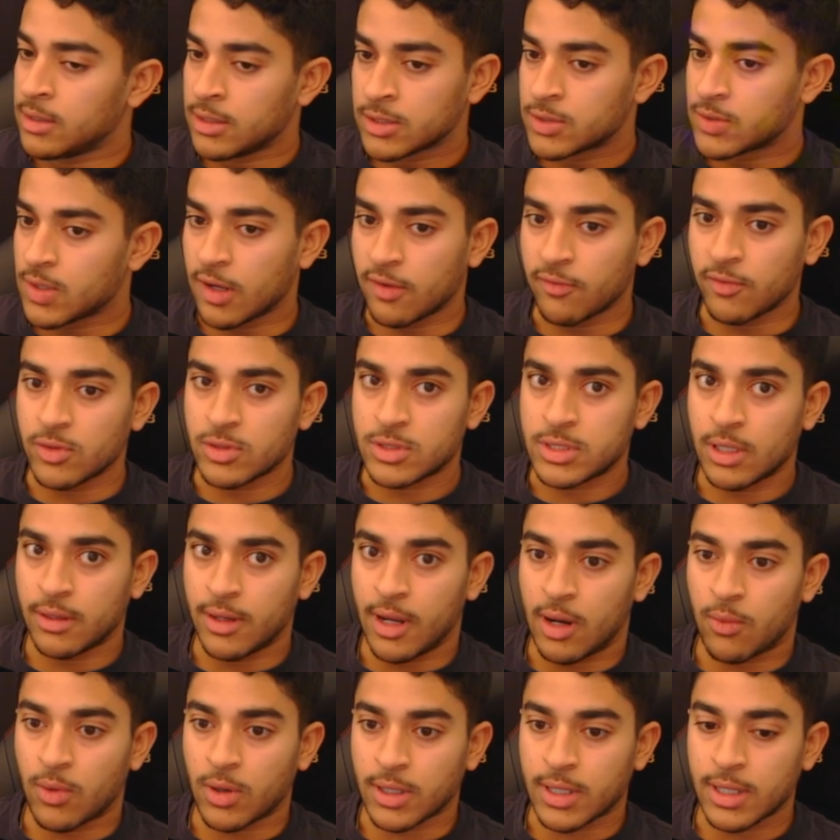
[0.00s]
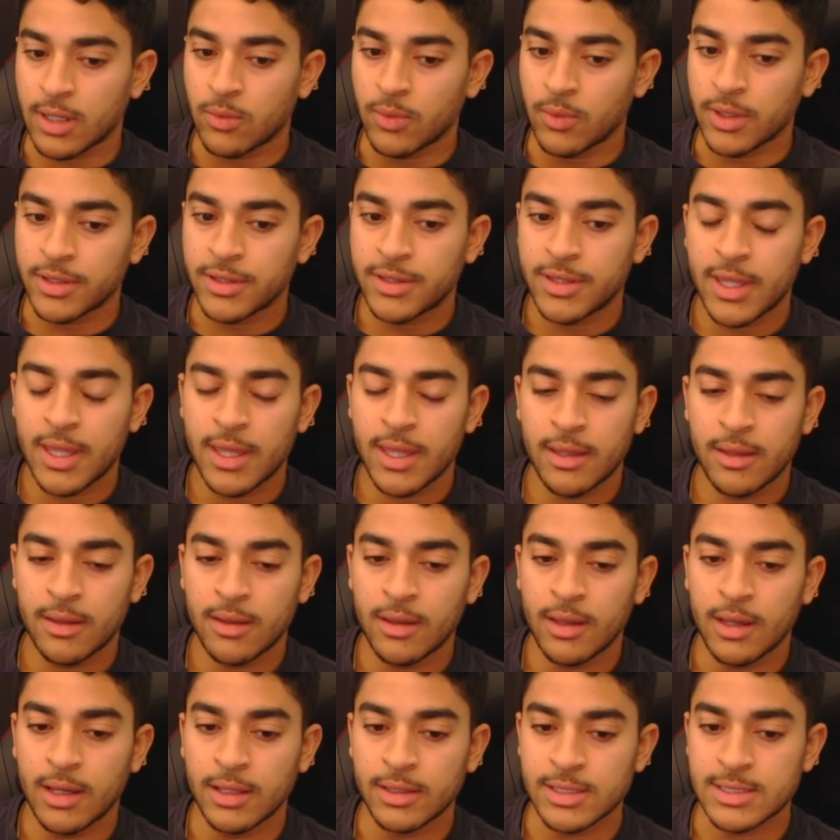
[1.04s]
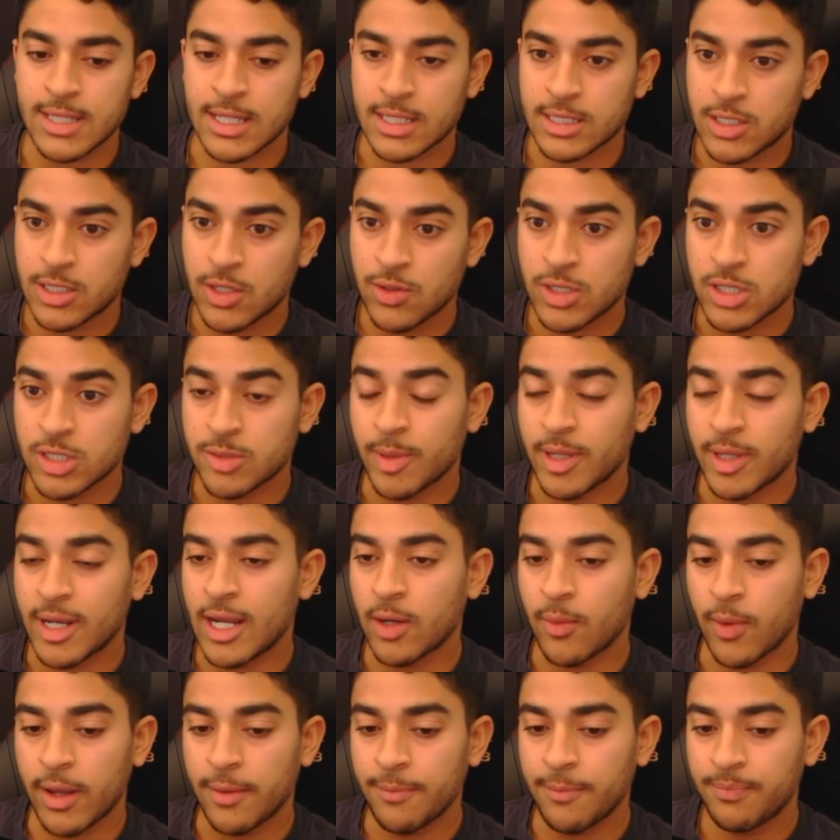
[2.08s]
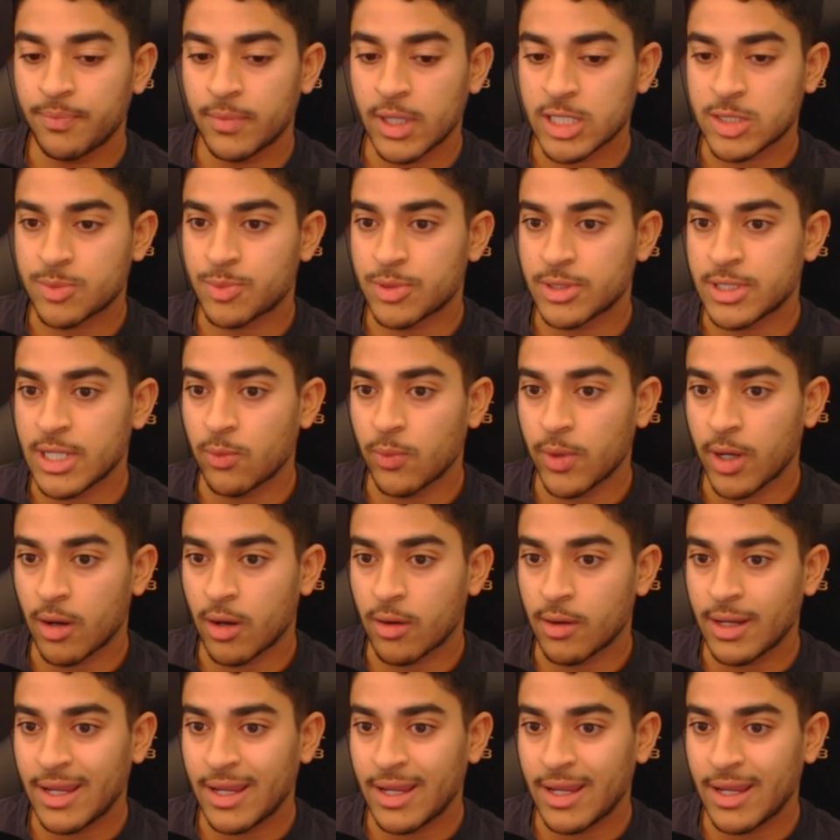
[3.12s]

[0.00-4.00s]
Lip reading: TradingView still not working with these executions. But anyway, let's pretend we are